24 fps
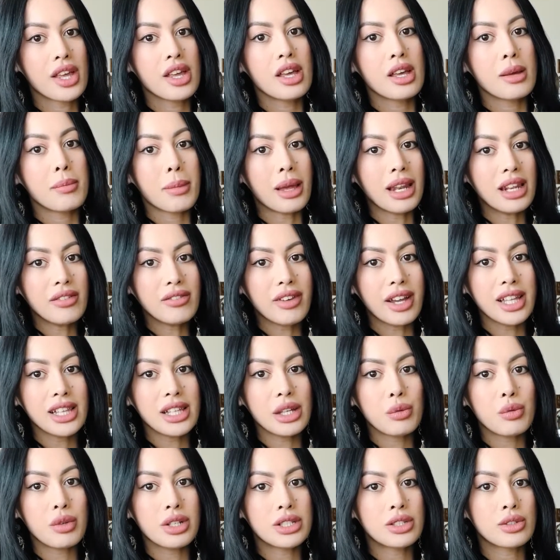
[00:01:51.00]
Many
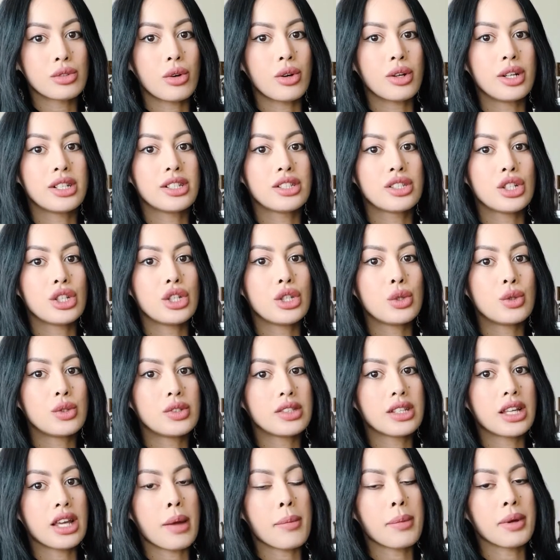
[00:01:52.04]
violin restorers
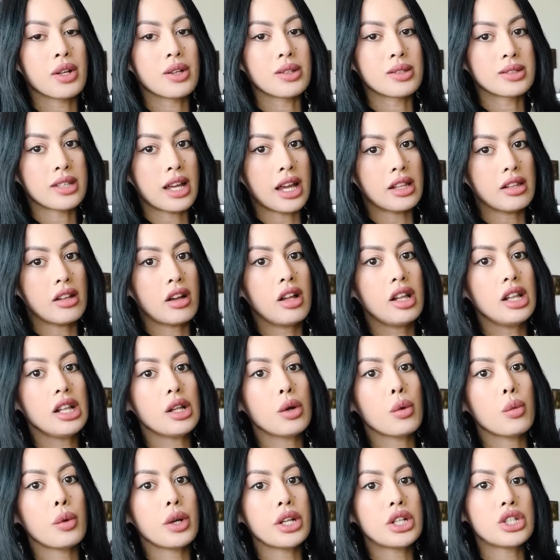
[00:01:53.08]
use the chemical
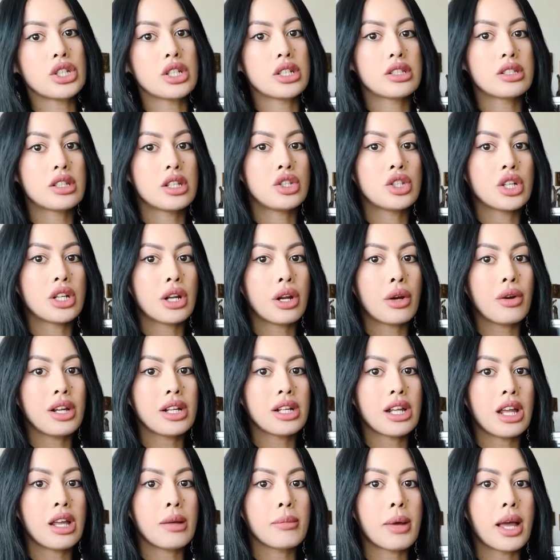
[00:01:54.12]
xylol, which is the generic
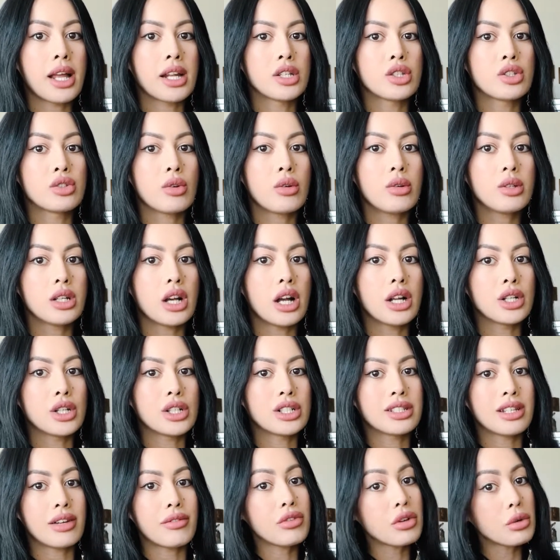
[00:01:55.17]
name and is sold under
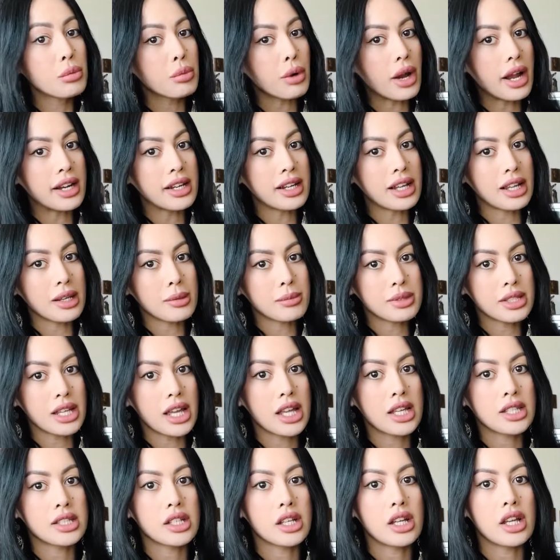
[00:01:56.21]
several brand names
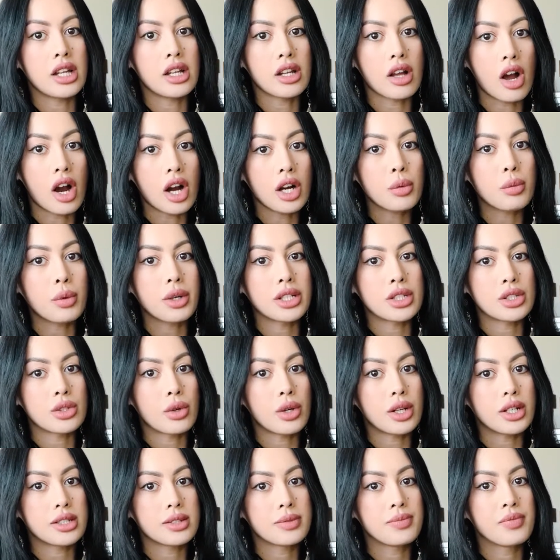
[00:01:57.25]
in hardware
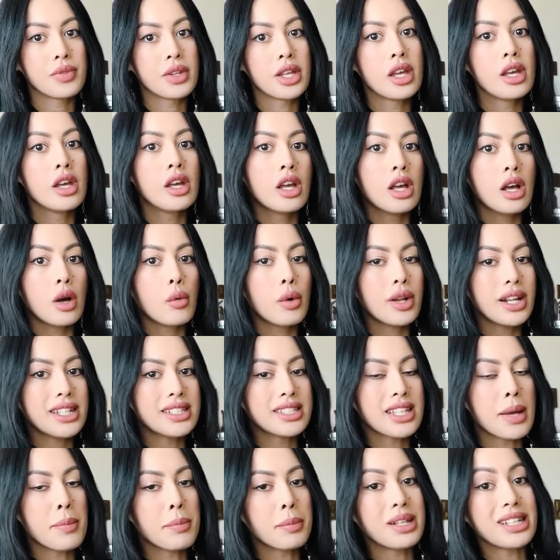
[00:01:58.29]
stores. One
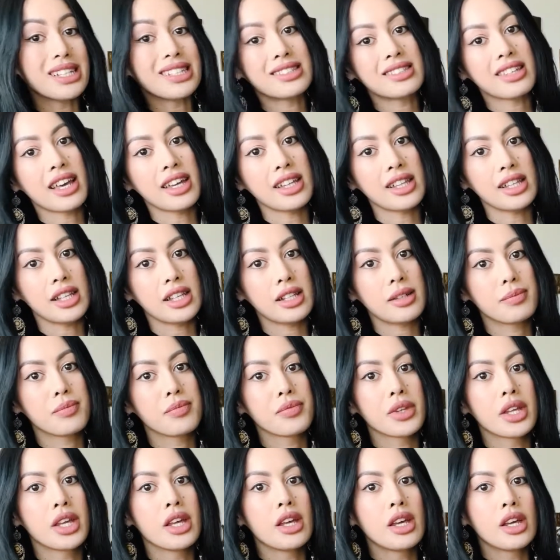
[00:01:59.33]
example is xylene.
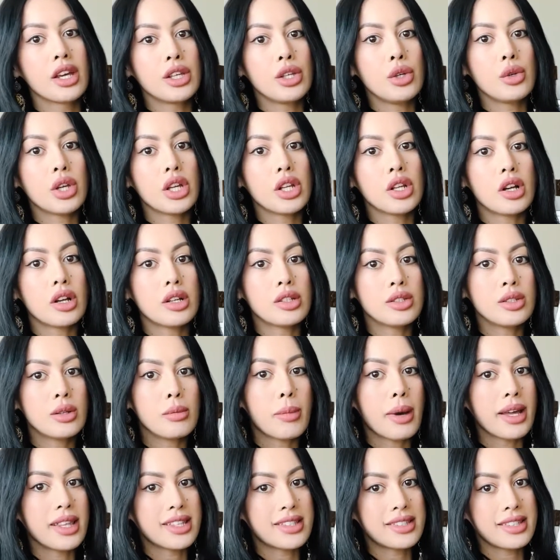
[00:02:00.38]
You can also
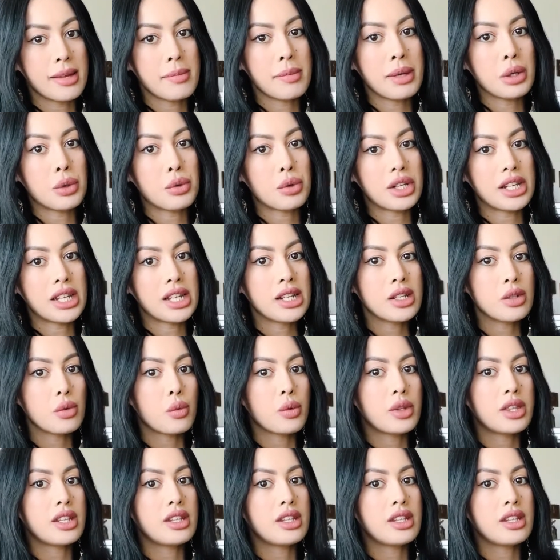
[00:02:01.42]
buy the same ingredient with a